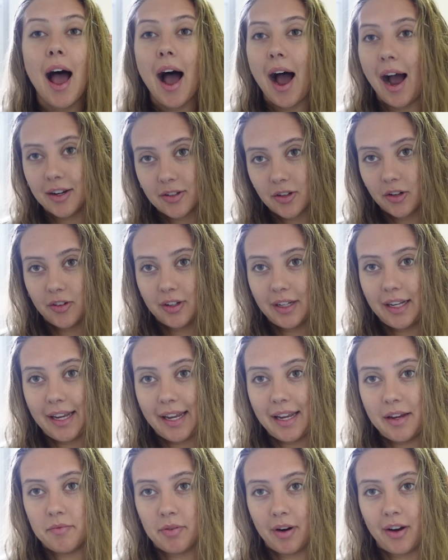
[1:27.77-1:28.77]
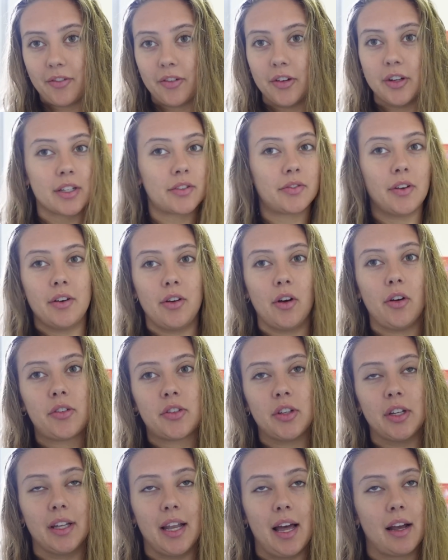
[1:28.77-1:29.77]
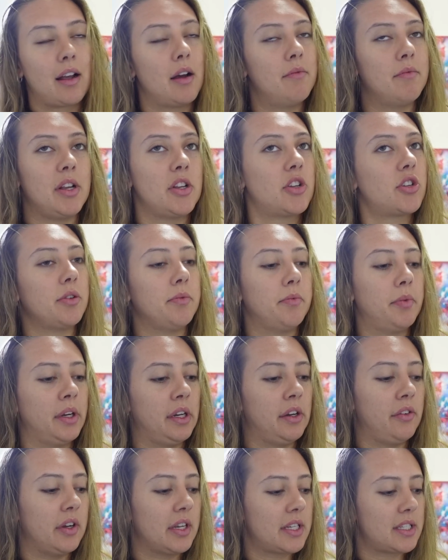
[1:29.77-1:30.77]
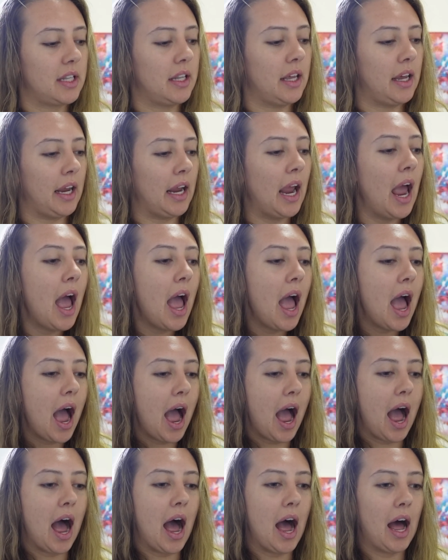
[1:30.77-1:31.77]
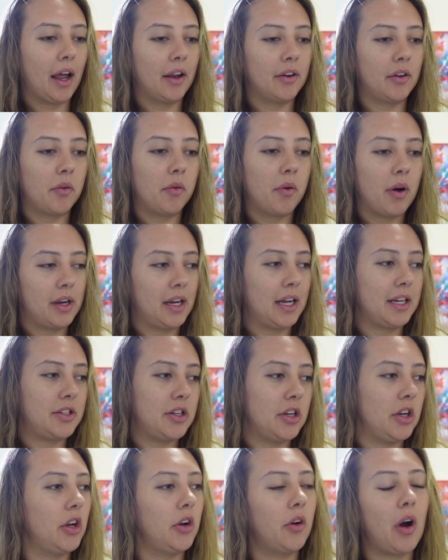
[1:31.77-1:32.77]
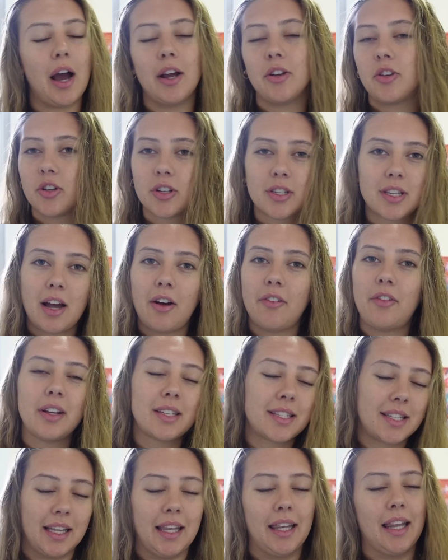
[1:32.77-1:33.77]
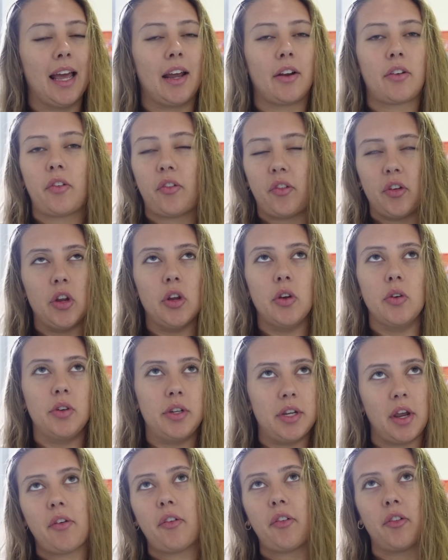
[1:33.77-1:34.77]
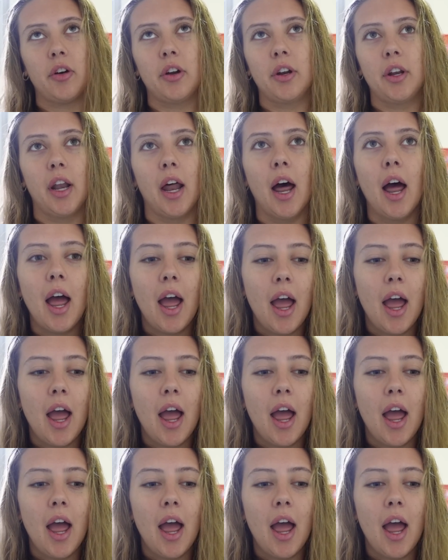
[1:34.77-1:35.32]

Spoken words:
I don't really eat breakfast very often, like I mentioned previously, and when I do, I just have a select few different